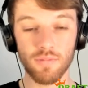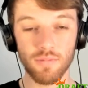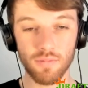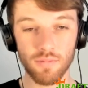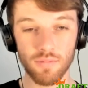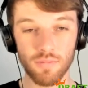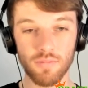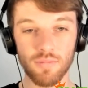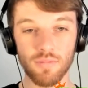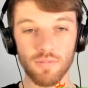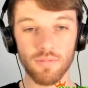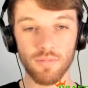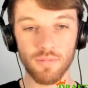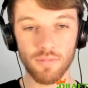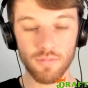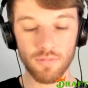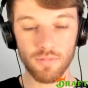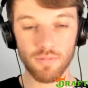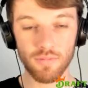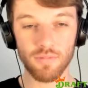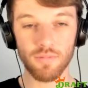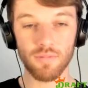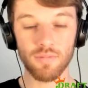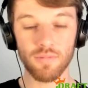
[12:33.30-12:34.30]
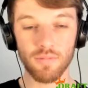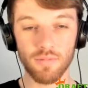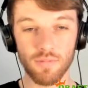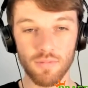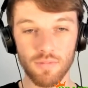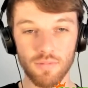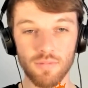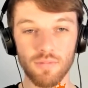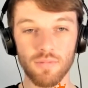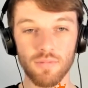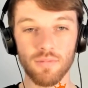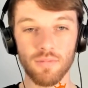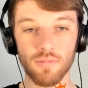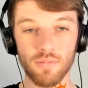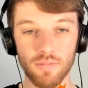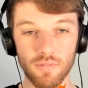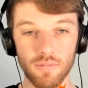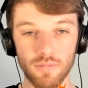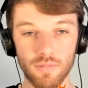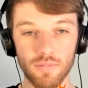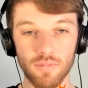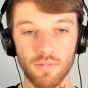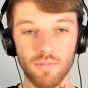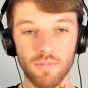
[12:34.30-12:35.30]

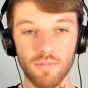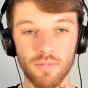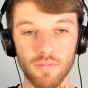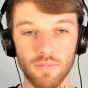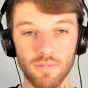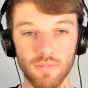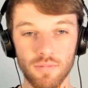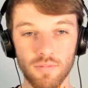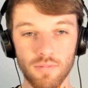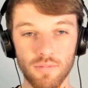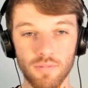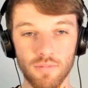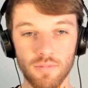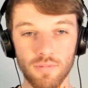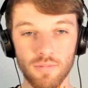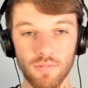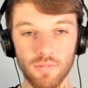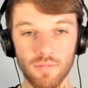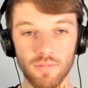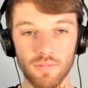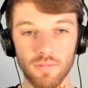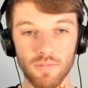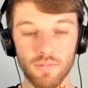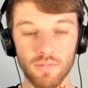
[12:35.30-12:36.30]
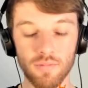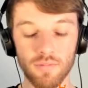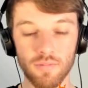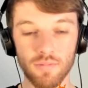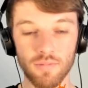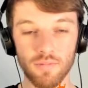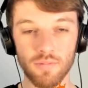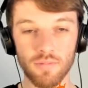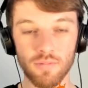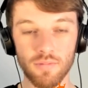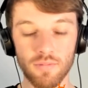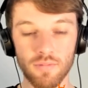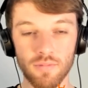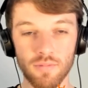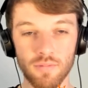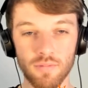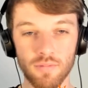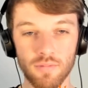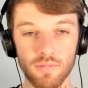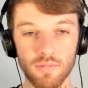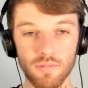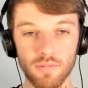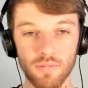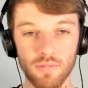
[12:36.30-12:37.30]

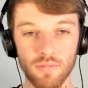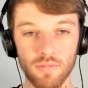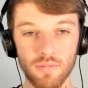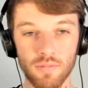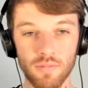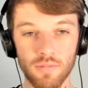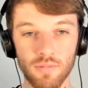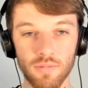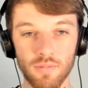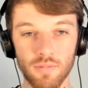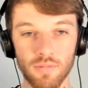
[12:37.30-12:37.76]
This person isn't speaking.